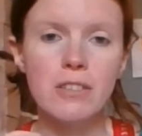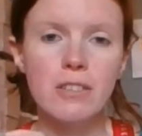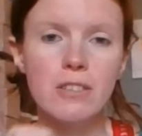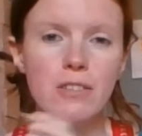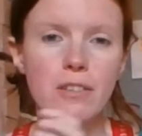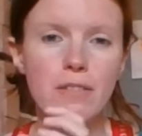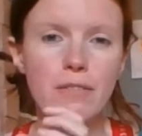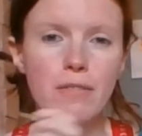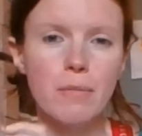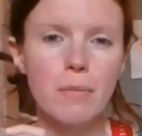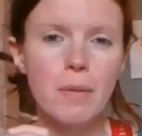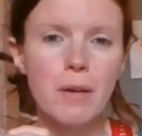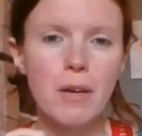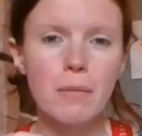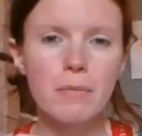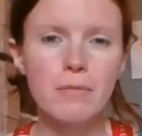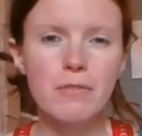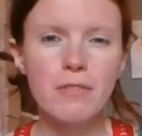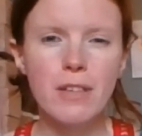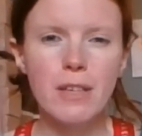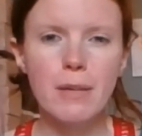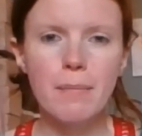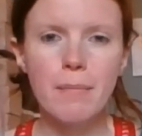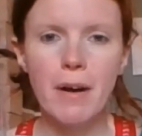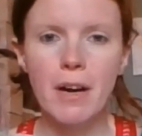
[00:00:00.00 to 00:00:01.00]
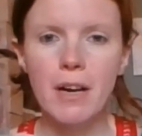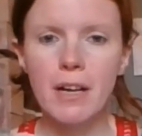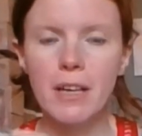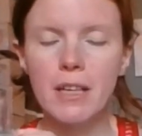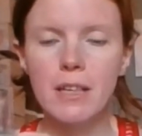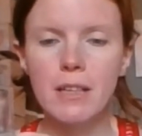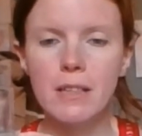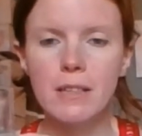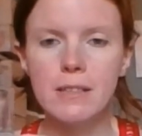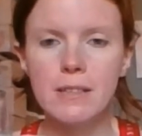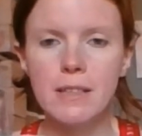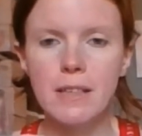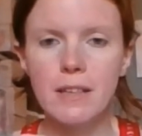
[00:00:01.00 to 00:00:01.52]
So if it becomes really murky, you
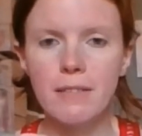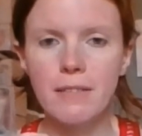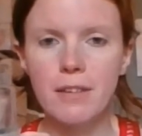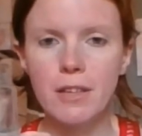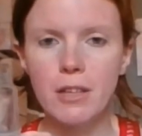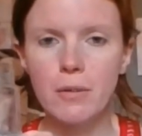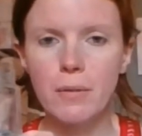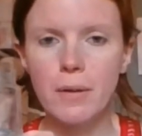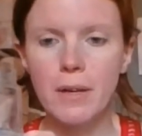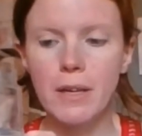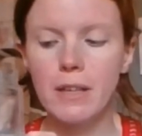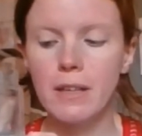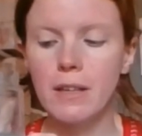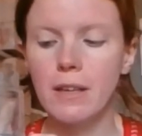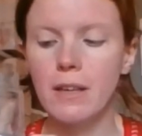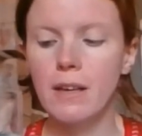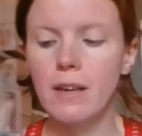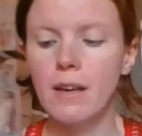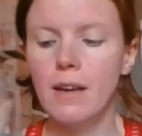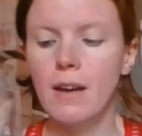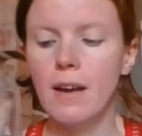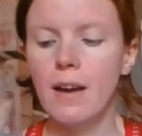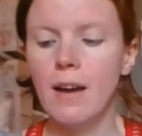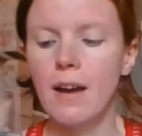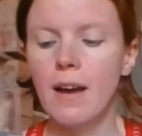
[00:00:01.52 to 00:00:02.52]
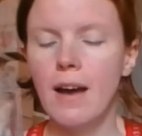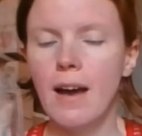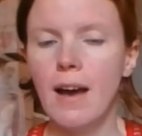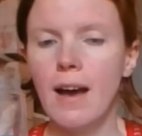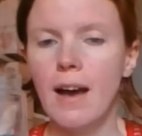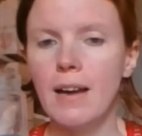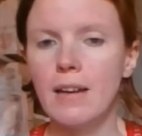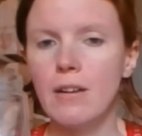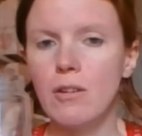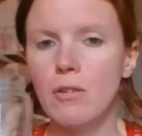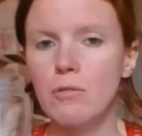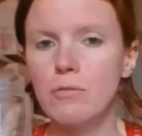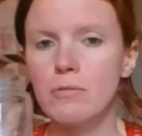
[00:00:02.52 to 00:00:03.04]
can see that really quickly,
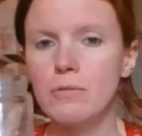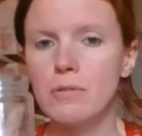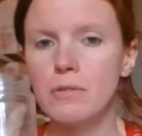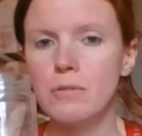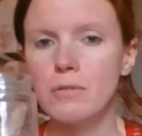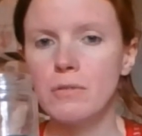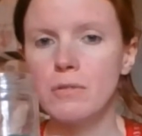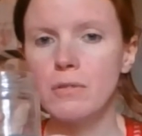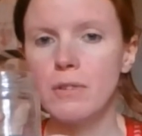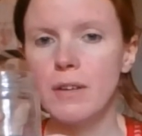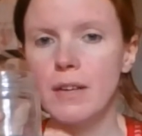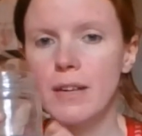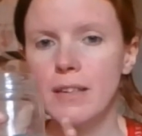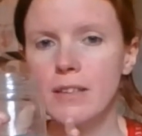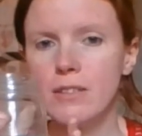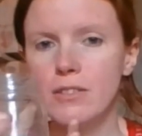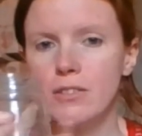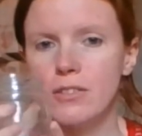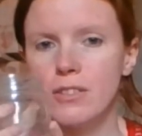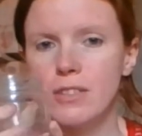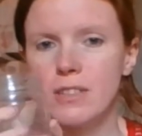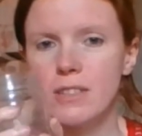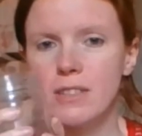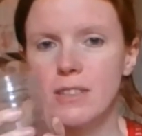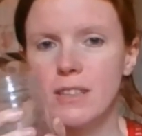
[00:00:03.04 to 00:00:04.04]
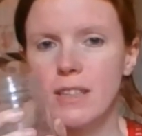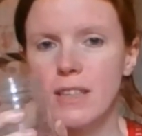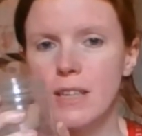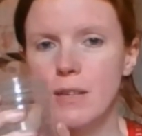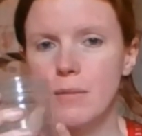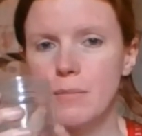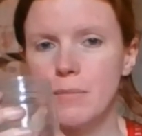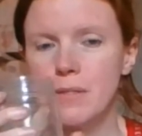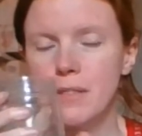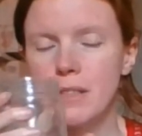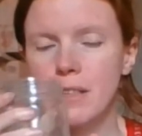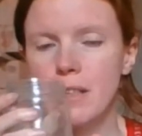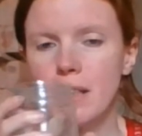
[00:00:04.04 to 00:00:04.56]
and also it just
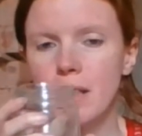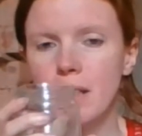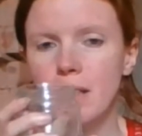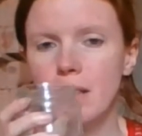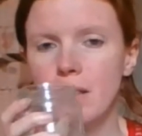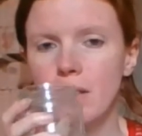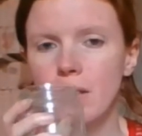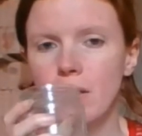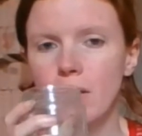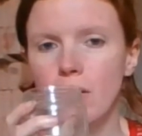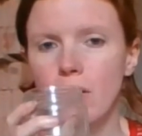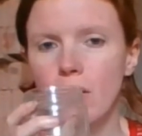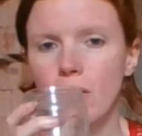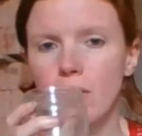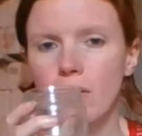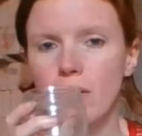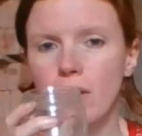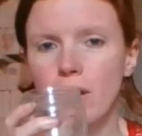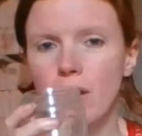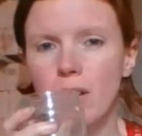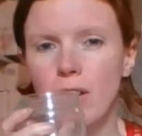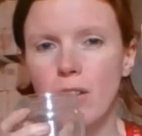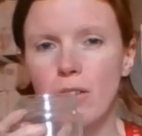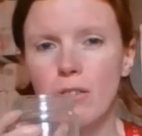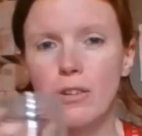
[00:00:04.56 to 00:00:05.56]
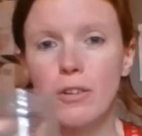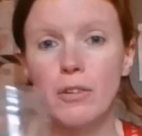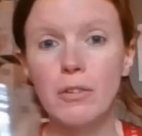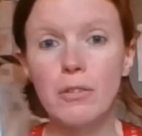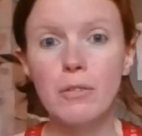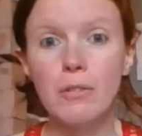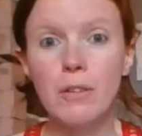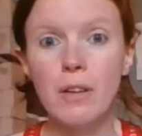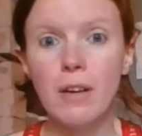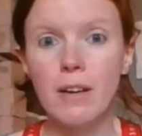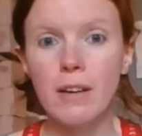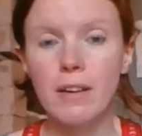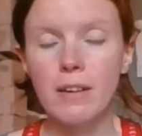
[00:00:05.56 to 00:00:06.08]
keeps it a lot
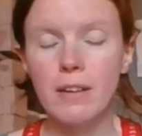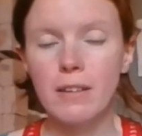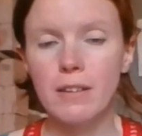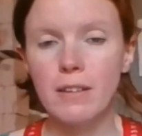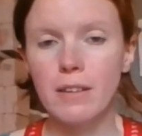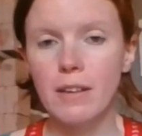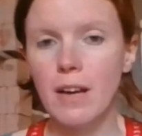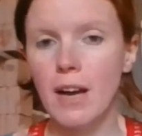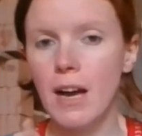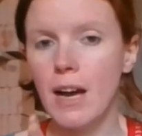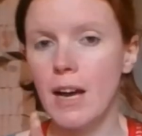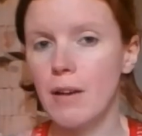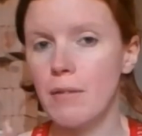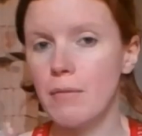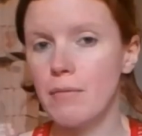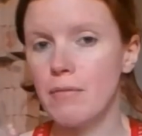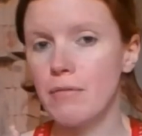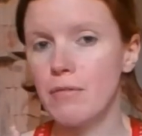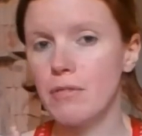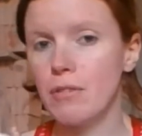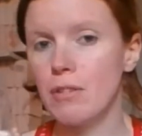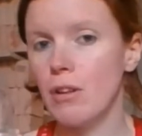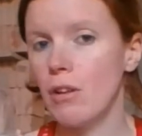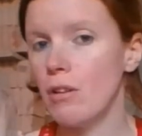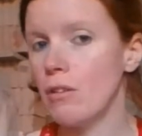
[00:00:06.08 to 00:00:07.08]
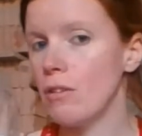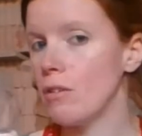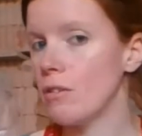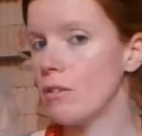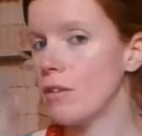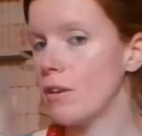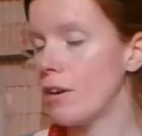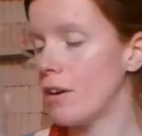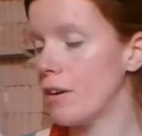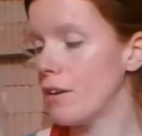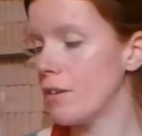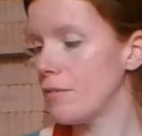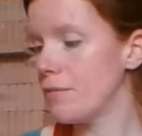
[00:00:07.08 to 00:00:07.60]
cooler for a lot
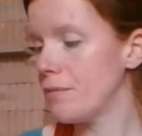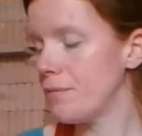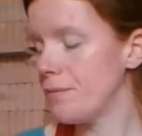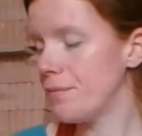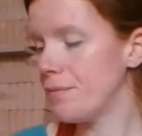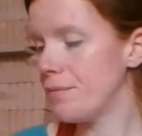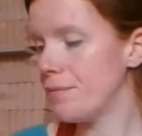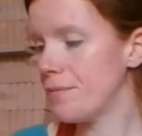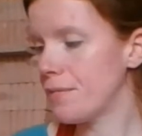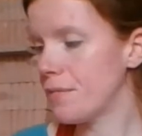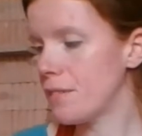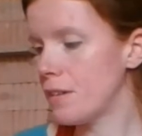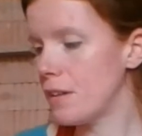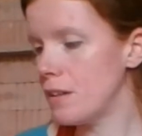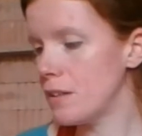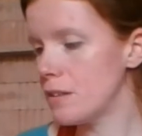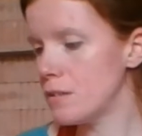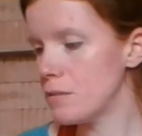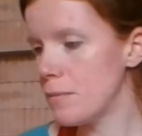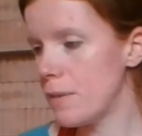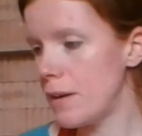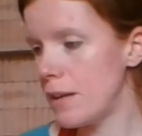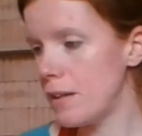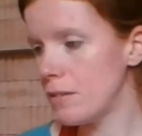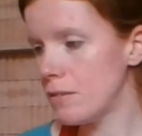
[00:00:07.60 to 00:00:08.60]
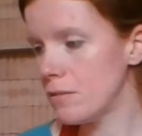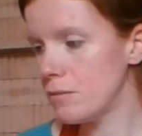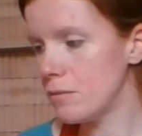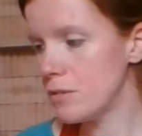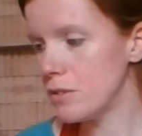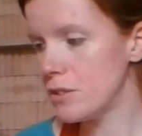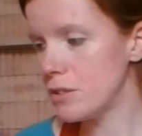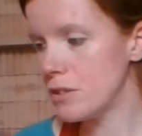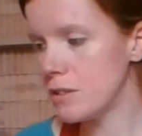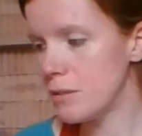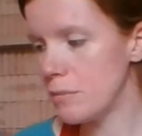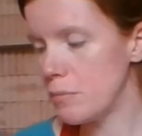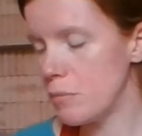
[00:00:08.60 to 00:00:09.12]
longer as well, which
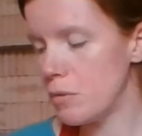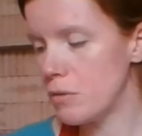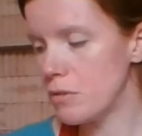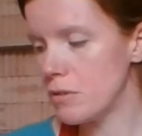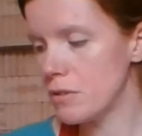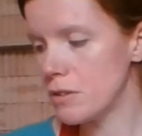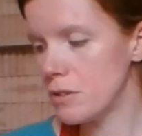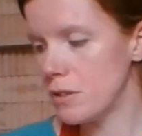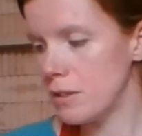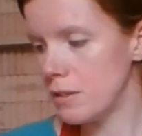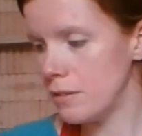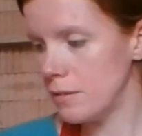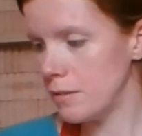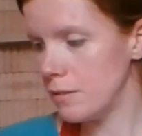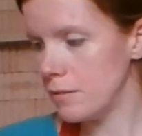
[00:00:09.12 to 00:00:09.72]
is important.